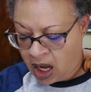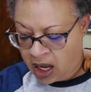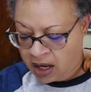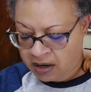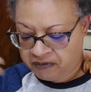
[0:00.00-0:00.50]

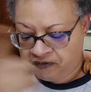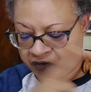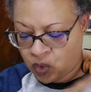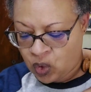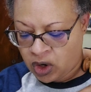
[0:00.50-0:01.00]
and
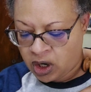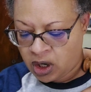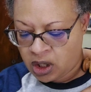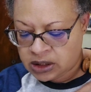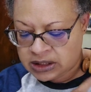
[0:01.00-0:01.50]

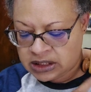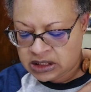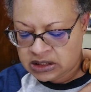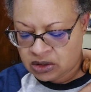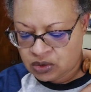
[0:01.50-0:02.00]
for
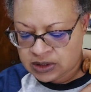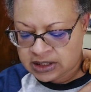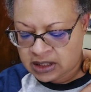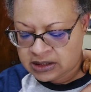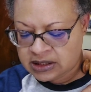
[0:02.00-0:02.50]
seasonal
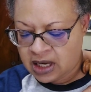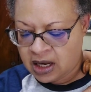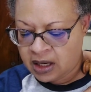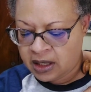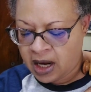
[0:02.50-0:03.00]
sun
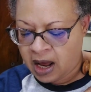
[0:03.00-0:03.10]
sign